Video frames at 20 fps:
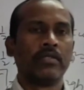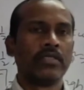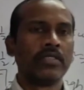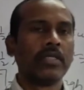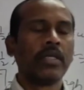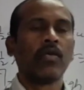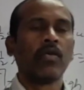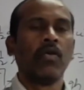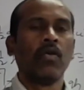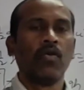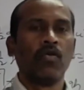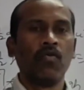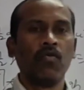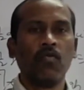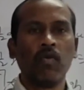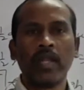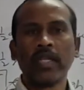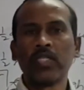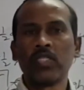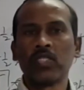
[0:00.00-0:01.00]
here
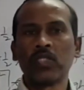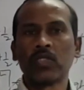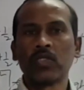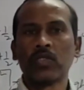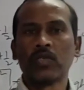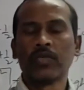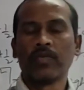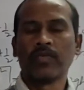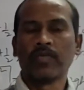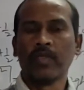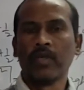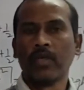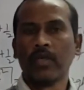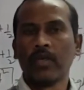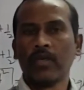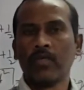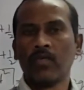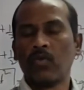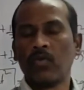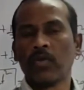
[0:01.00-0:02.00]
1 is to
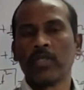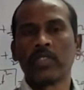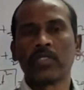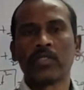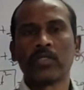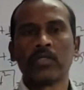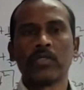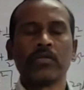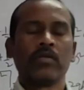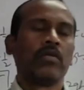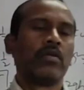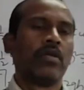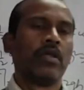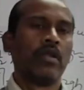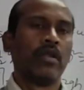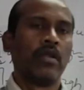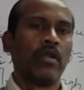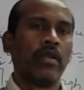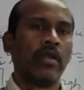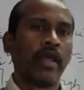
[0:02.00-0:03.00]
4 is to
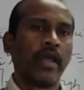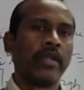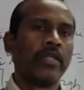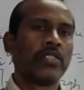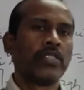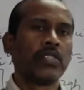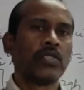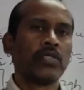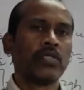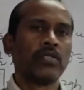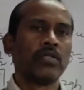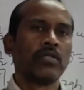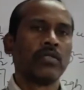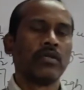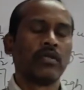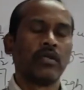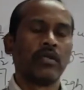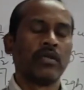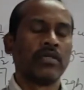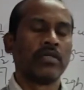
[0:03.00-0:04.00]
9 is to
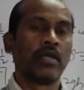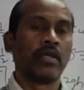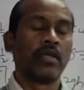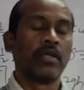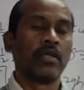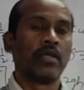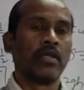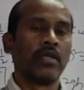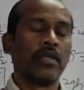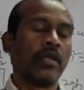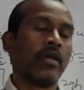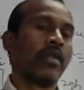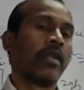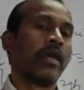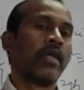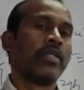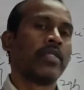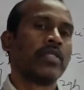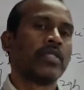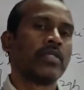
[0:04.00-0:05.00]

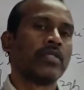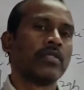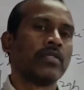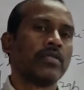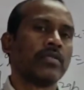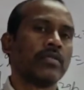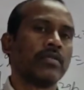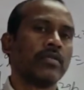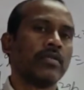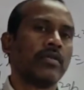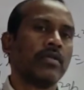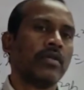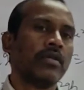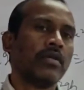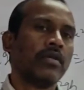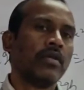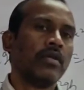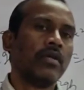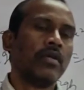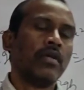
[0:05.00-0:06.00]
9 is to
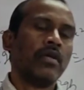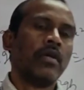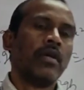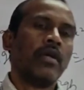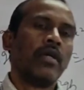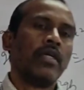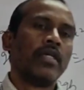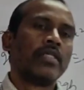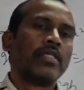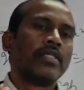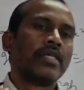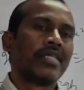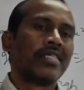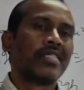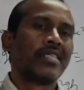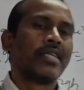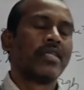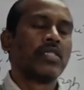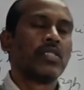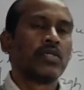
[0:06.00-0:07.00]

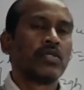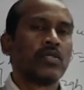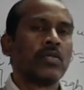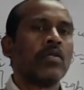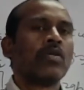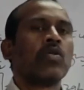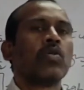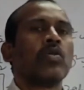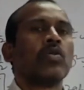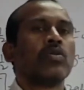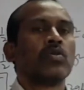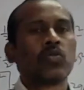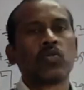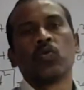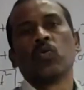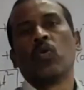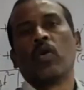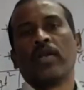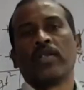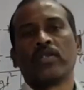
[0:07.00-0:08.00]
16 is to
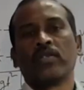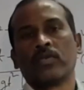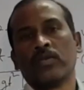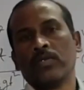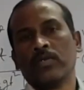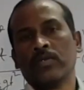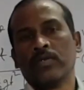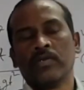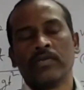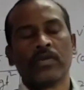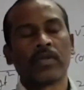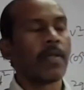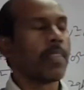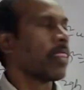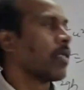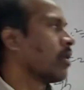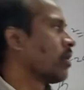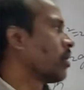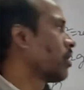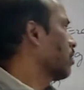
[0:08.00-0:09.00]
so on so. Okay,
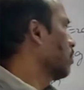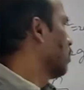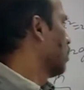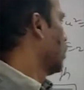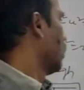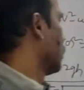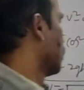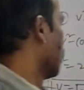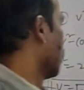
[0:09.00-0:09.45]
here